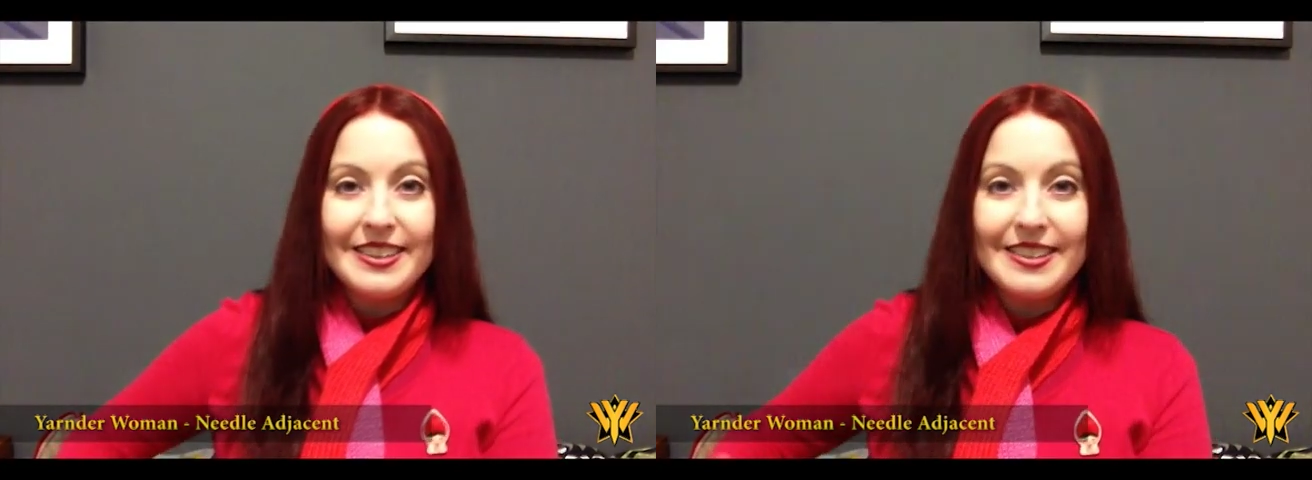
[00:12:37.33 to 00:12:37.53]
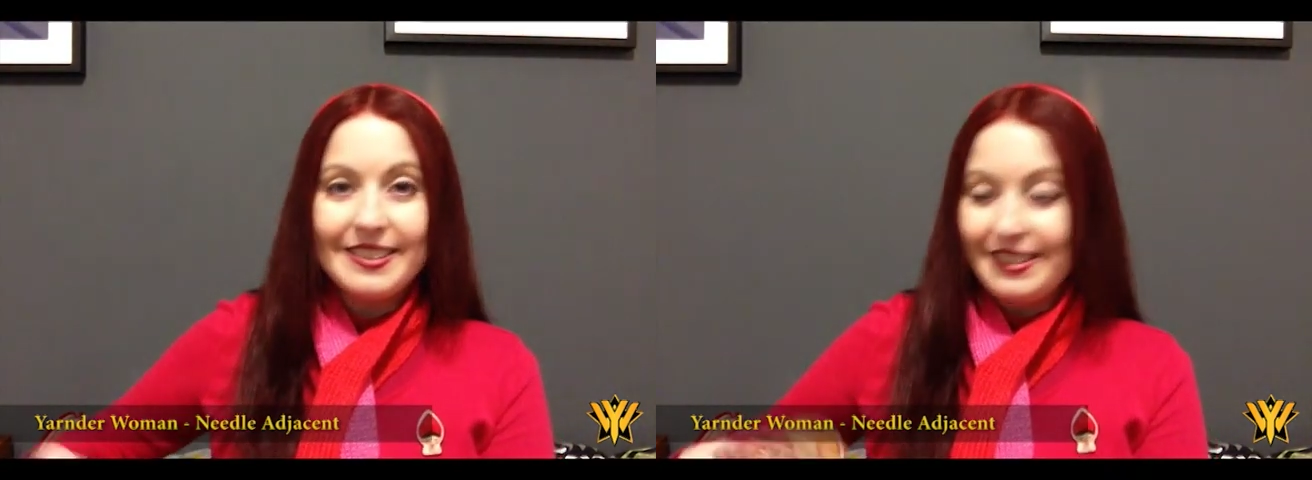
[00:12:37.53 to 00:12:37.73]

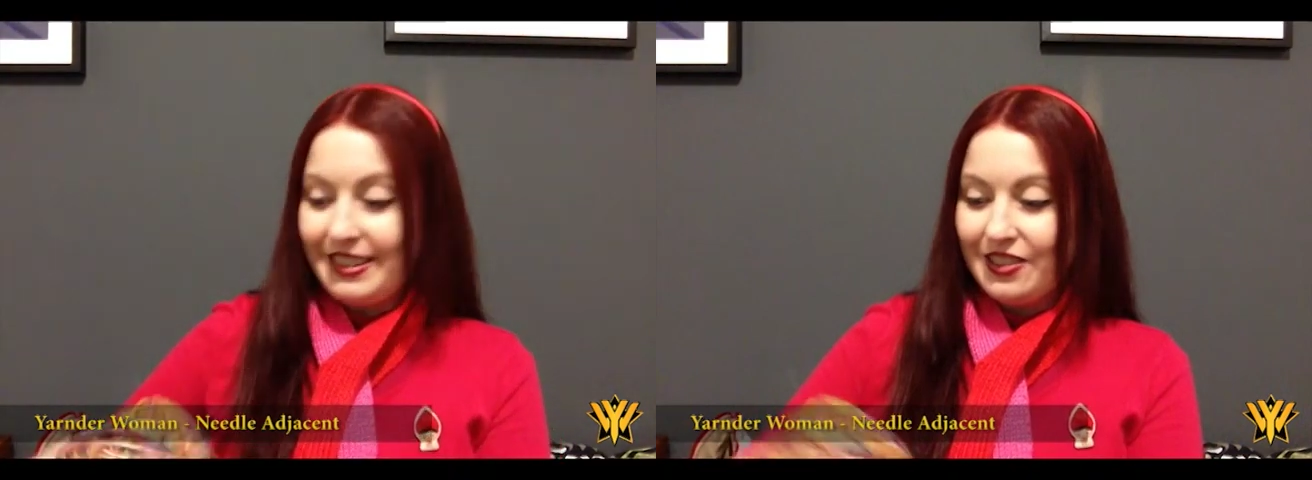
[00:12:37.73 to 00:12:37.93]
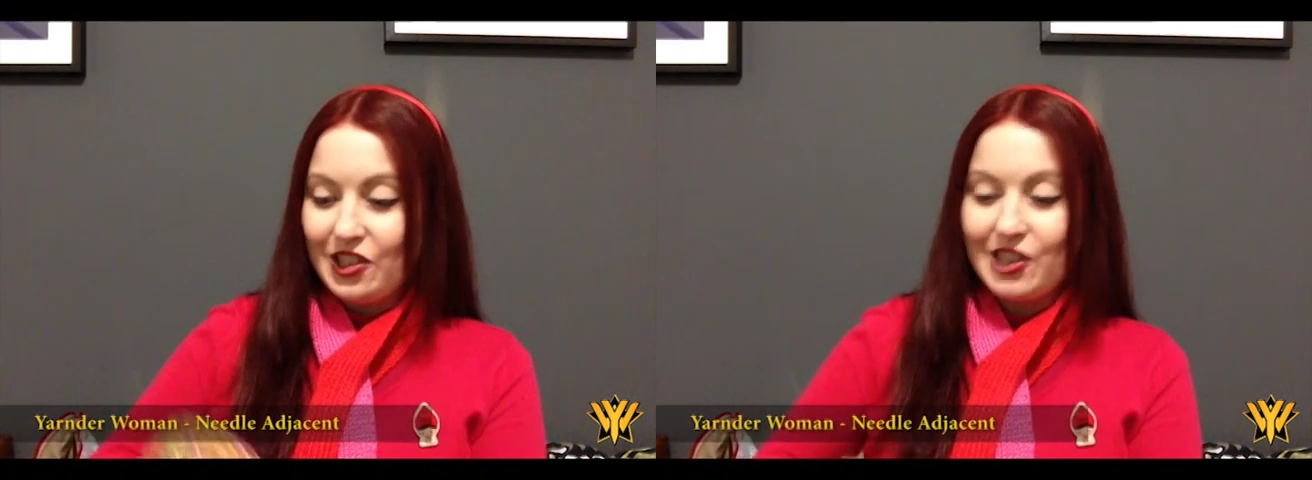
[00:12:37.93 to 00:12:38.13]
to
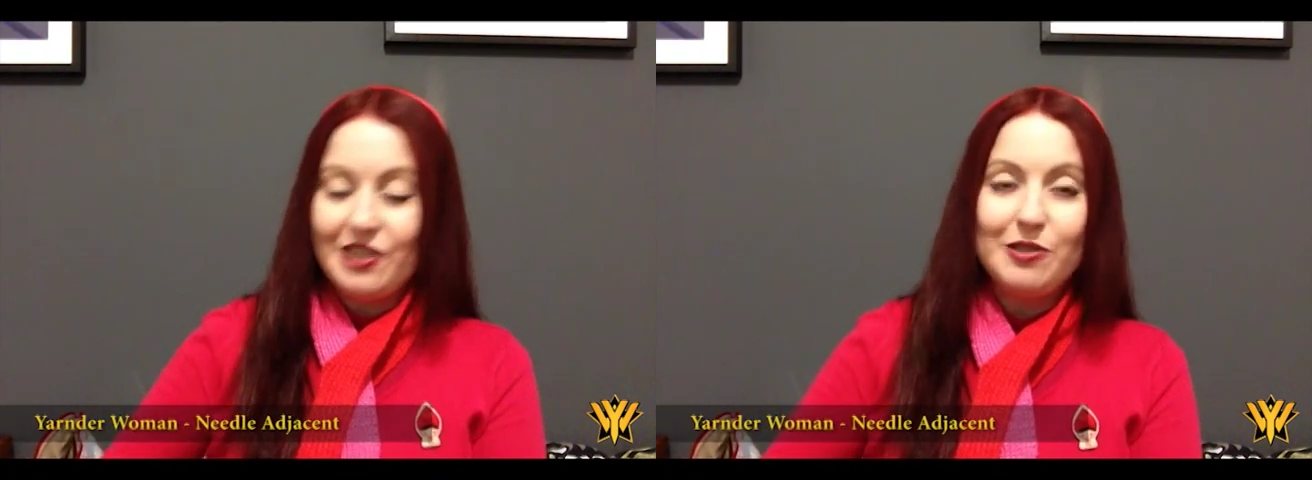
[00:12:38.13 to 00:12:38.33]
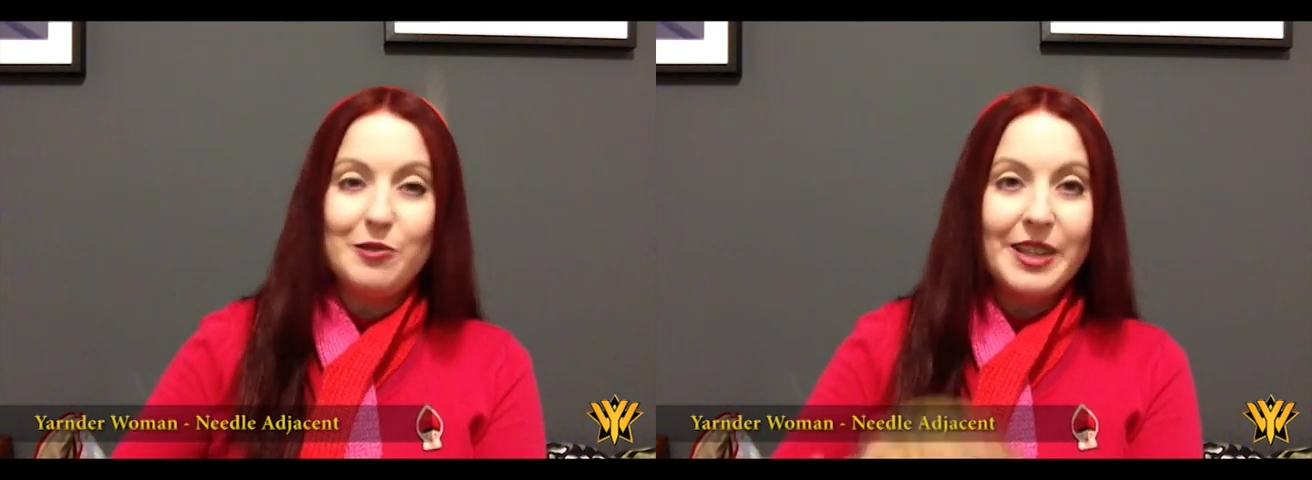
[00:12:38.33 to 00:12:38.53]
knit the
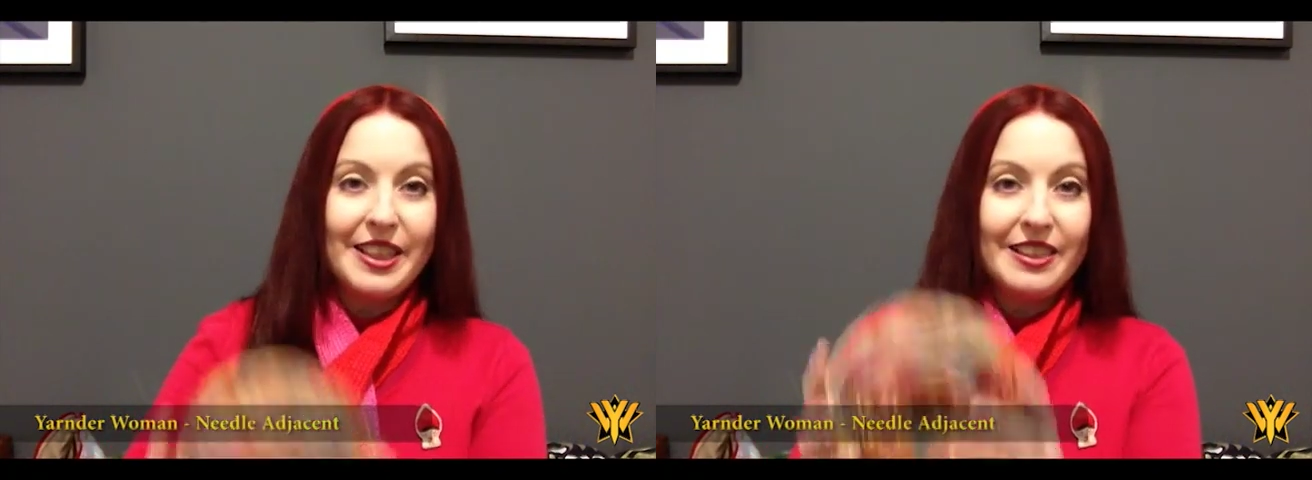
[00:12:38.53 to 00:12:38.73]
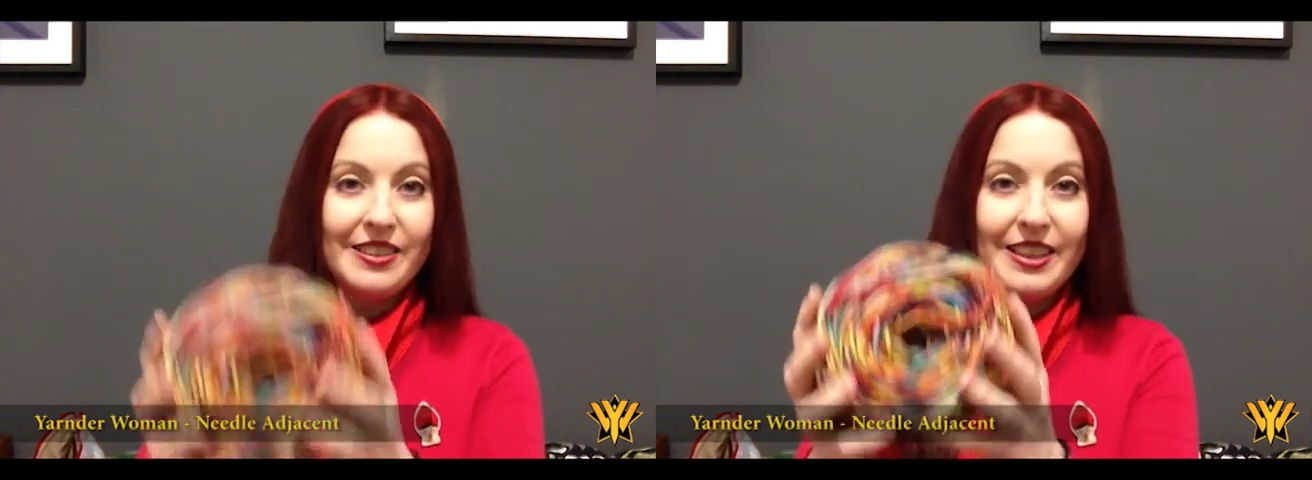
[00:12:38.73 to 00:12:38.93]
shell
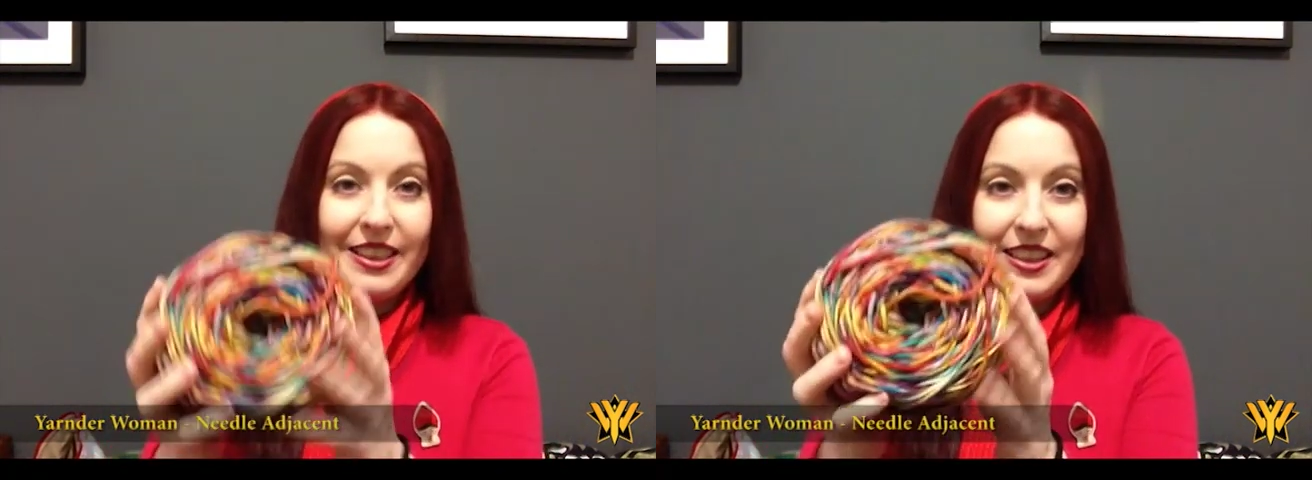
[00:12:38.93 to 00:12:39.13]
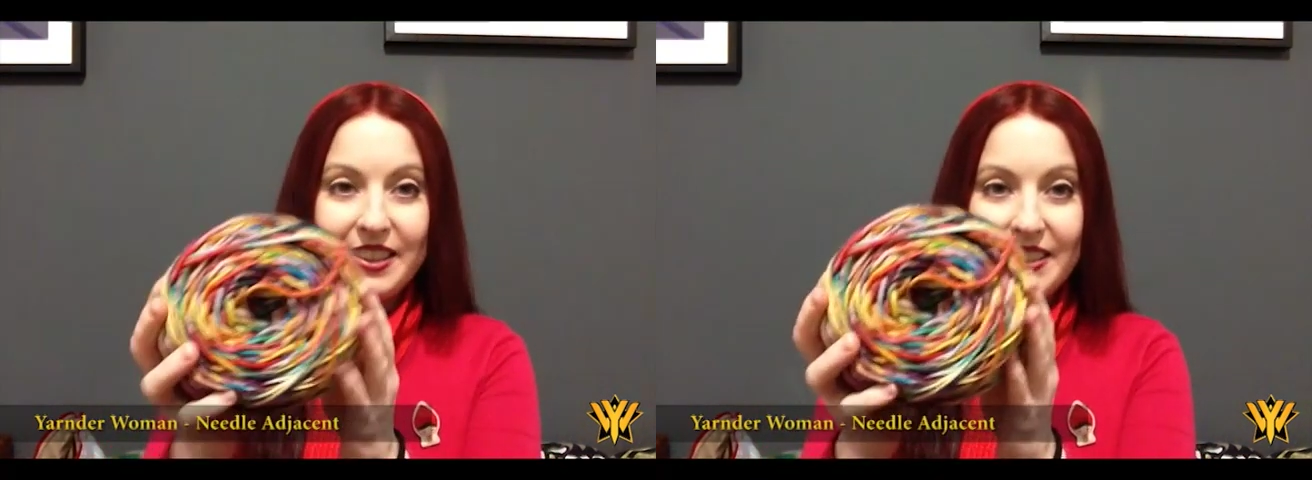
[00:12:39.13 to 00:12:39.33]
with. Look
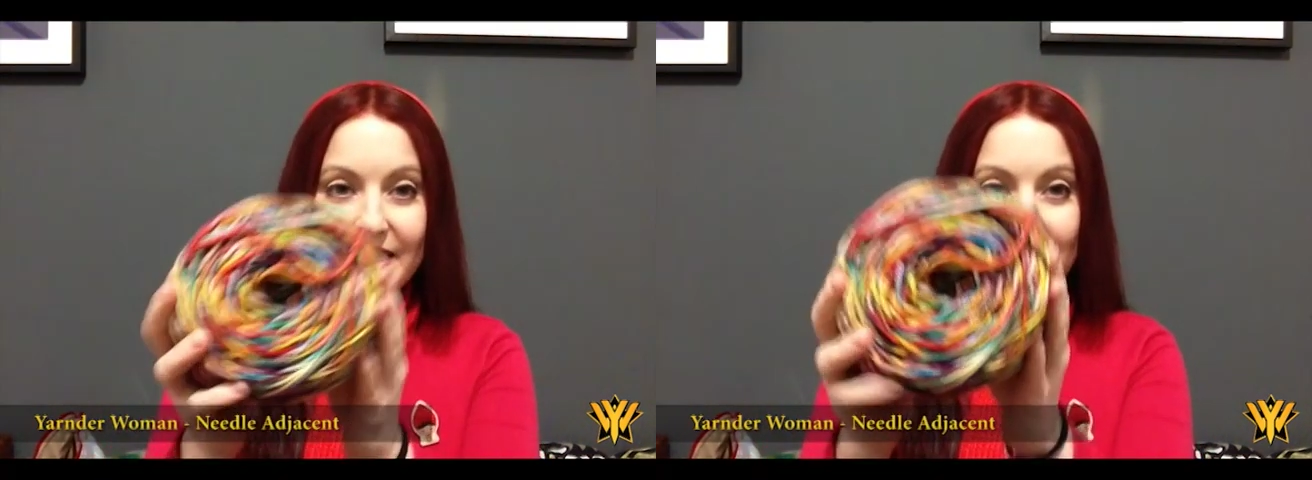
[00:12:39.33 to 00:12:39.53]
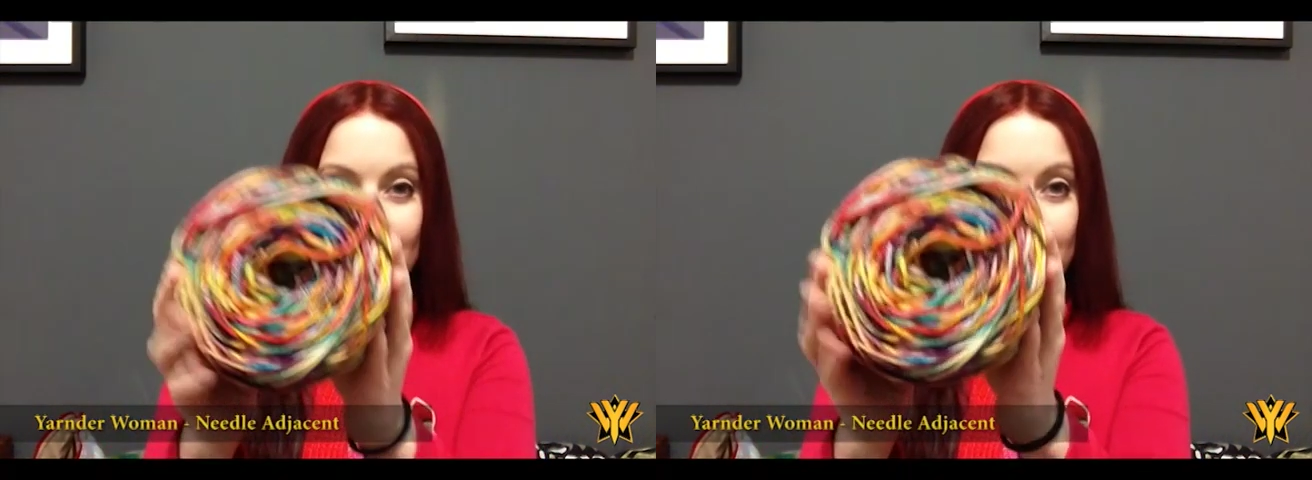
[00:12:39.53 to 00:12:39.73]
at this.